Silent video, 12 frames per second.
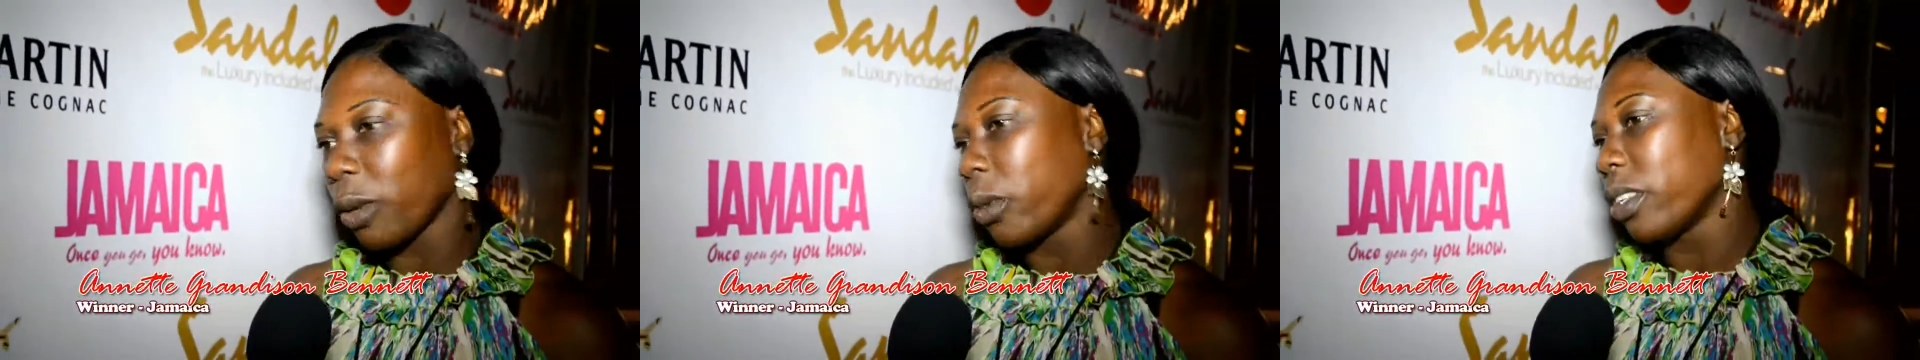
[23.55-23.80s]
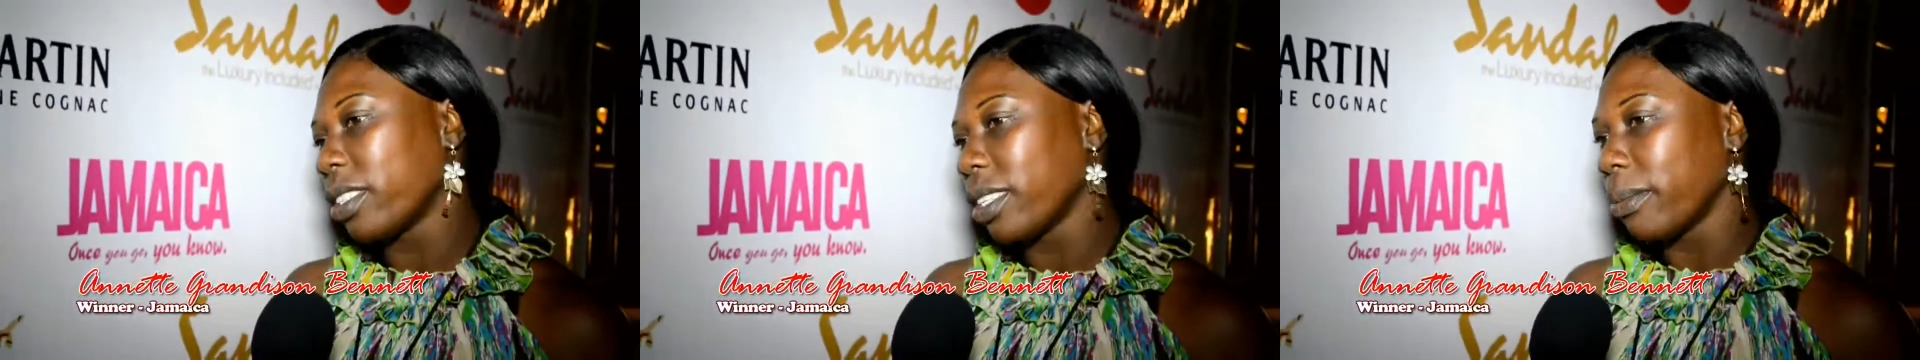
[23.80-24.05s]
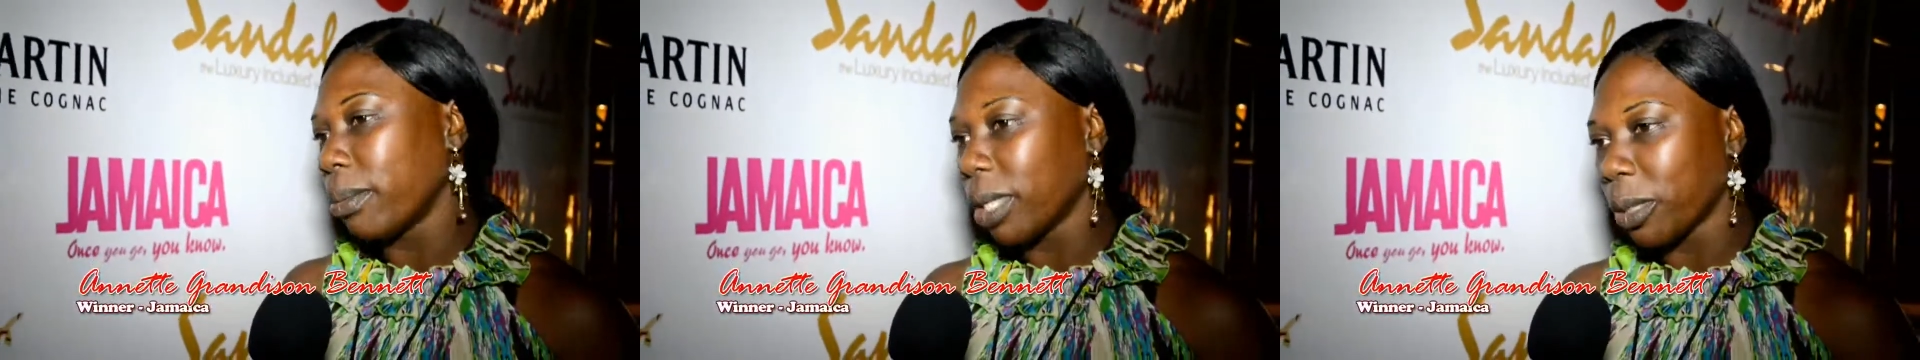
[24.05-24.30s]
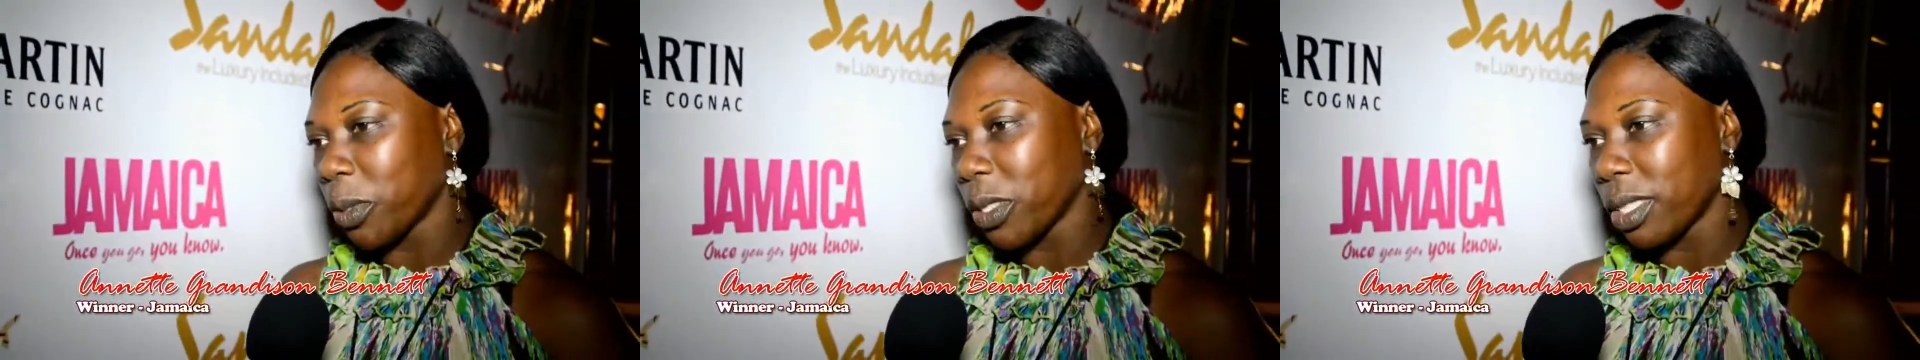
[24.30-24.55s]
I want to say big
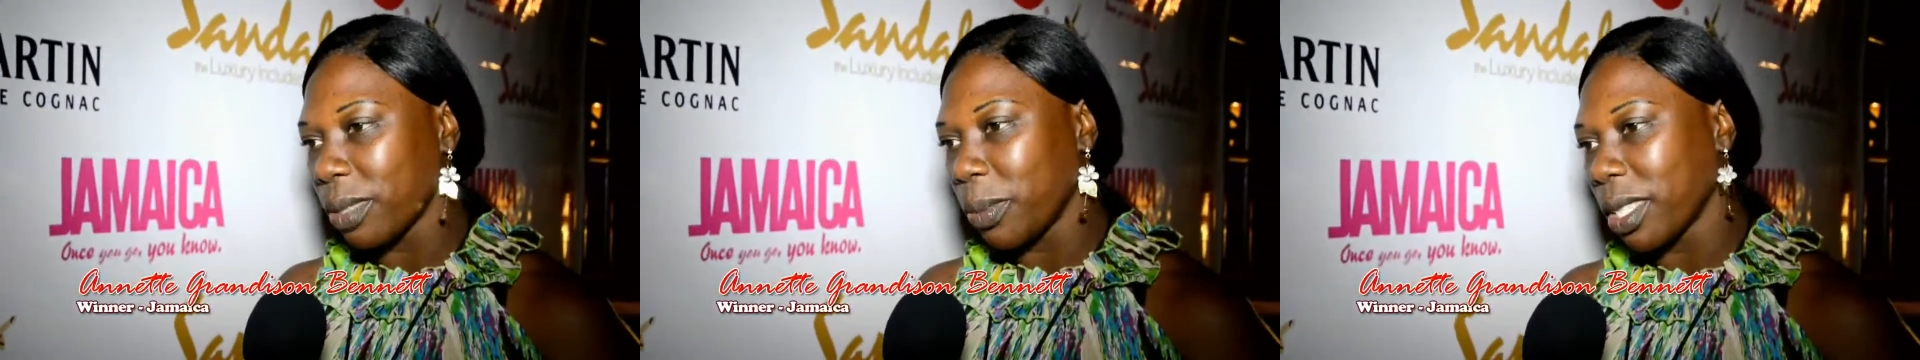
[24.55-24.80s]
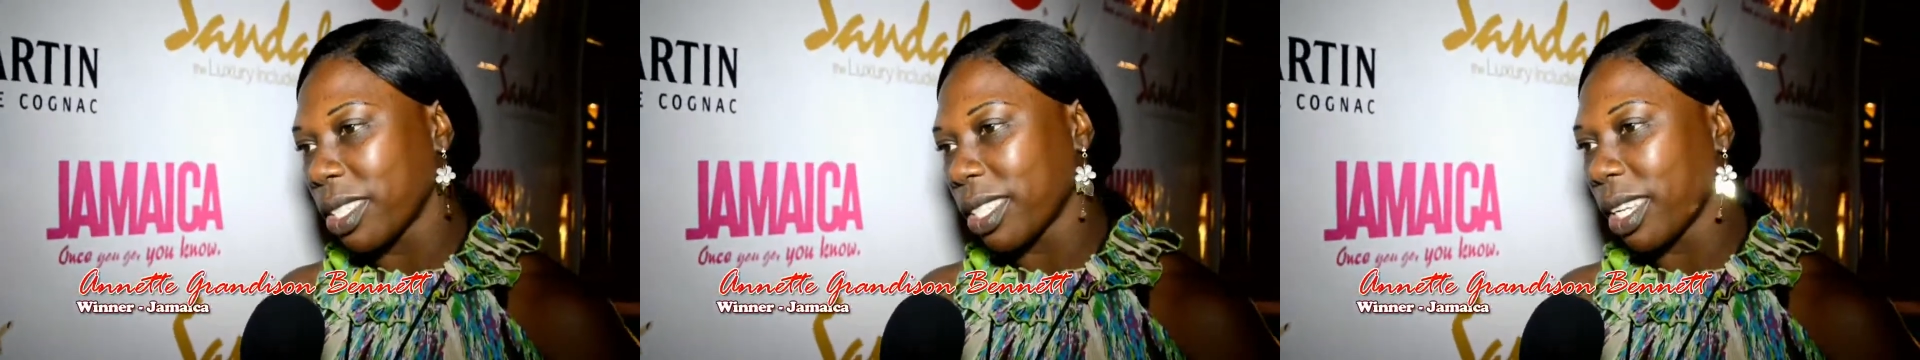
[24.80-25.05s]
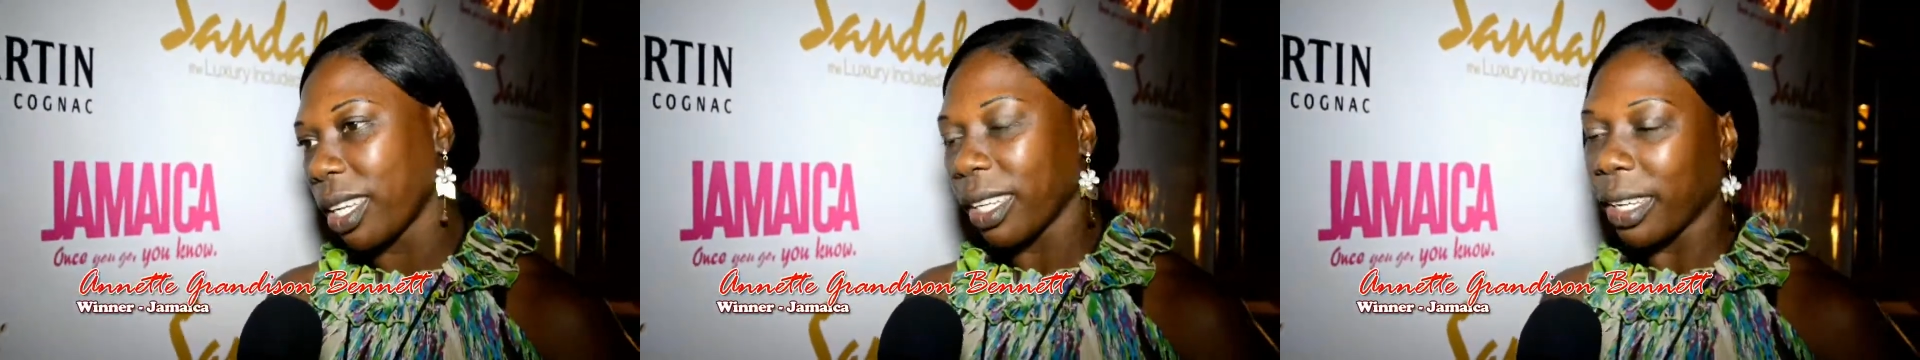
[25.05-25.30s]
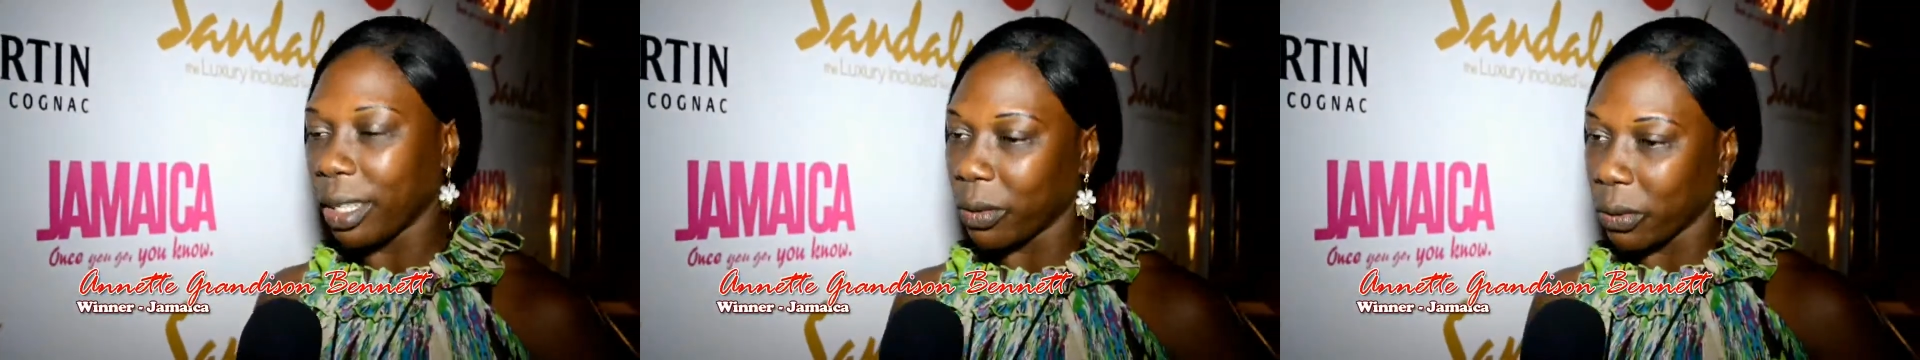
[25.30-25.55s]
up to CPJ
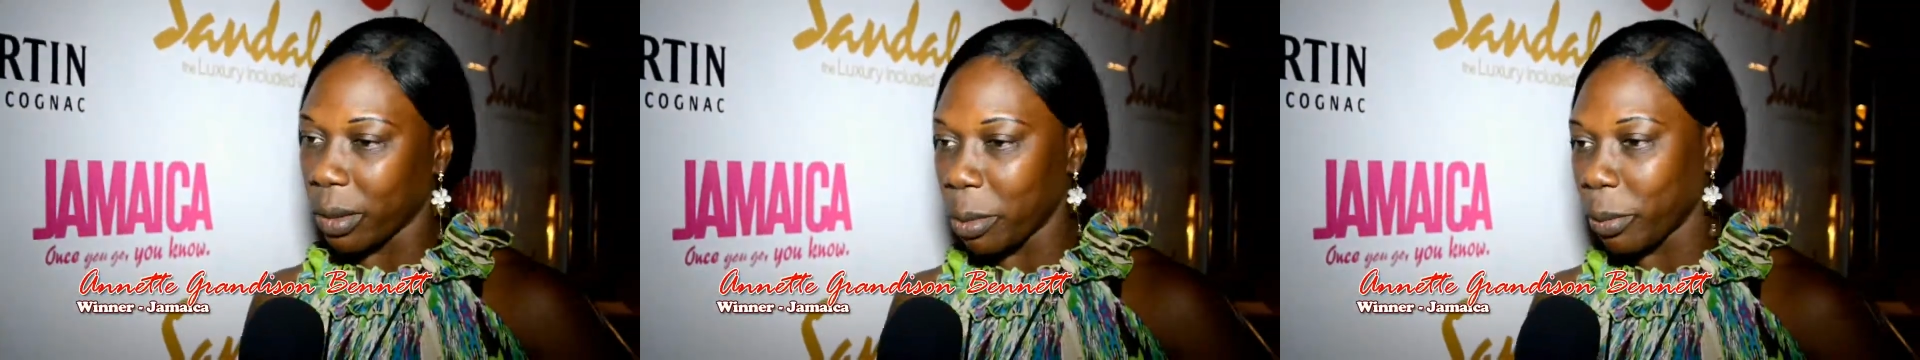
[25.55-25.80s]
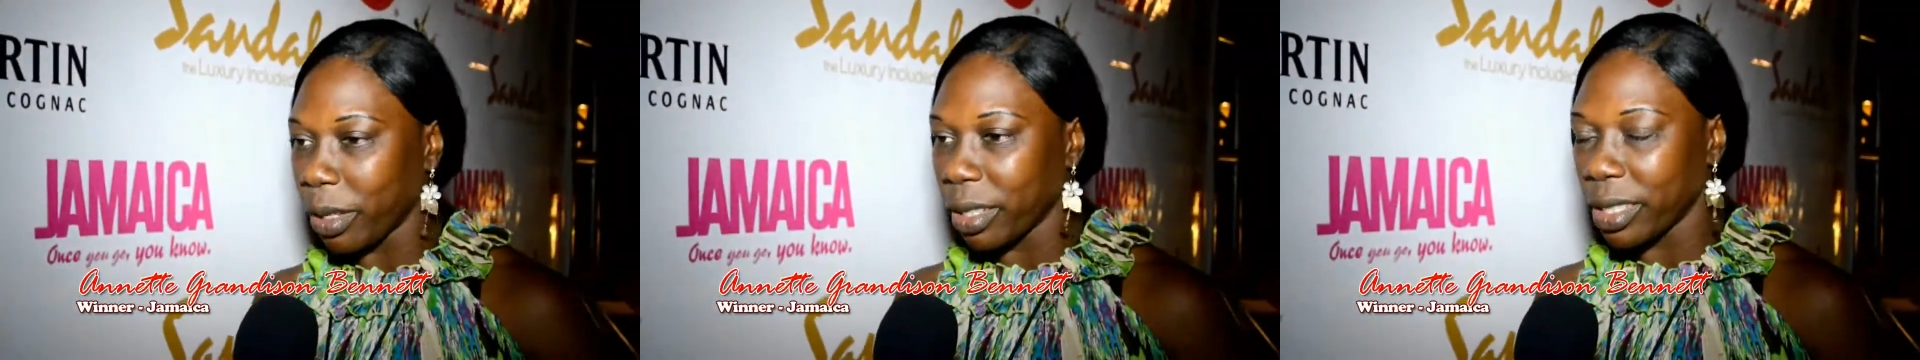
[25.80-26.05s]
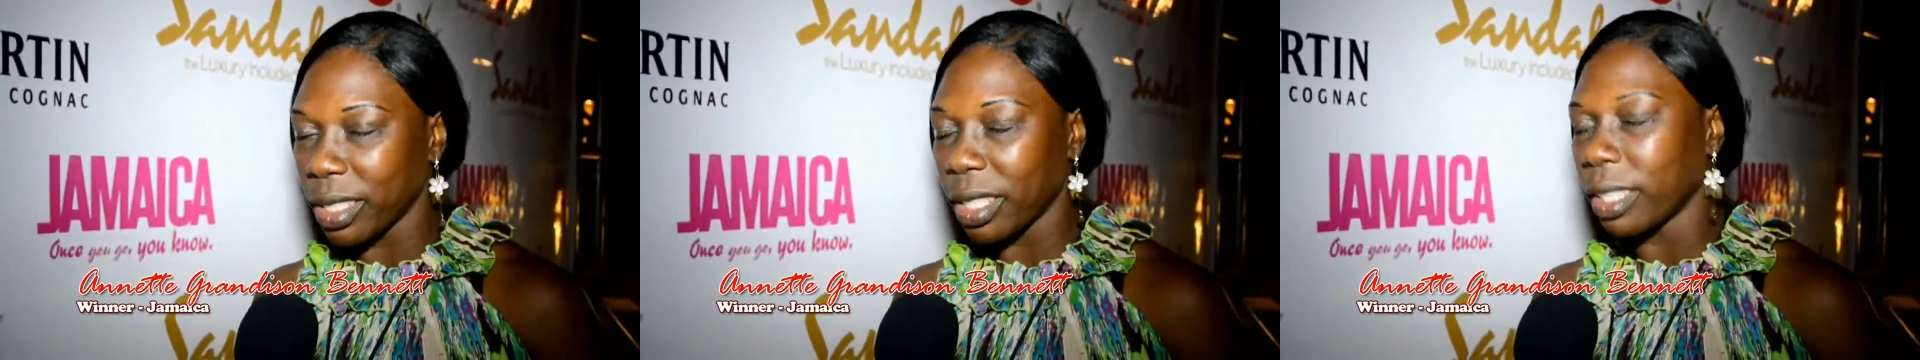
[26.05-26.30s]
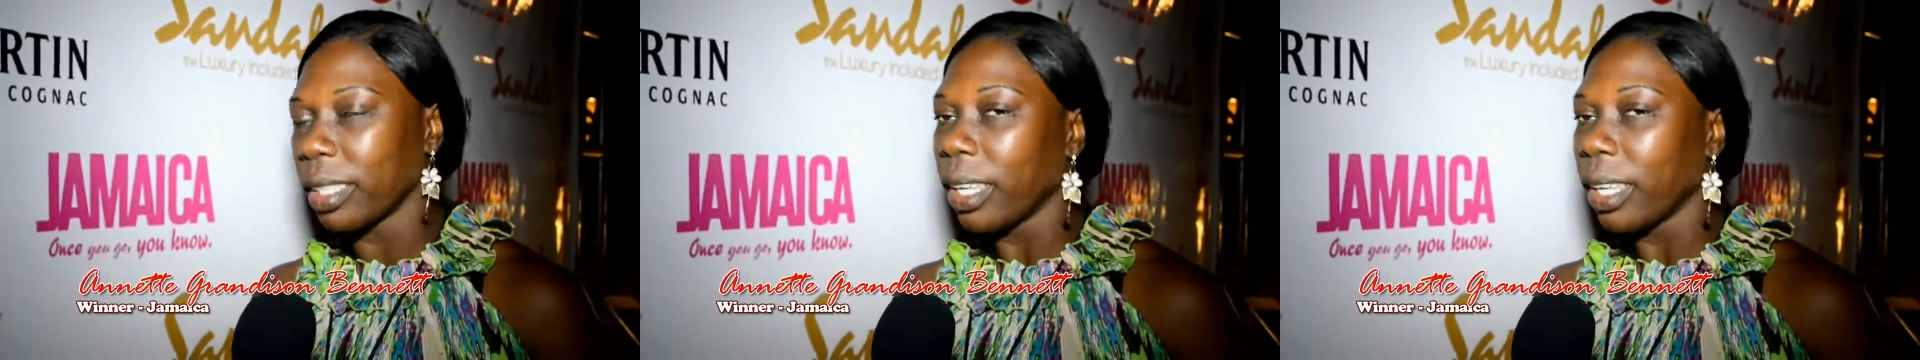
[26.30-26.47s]
and Remy Martin.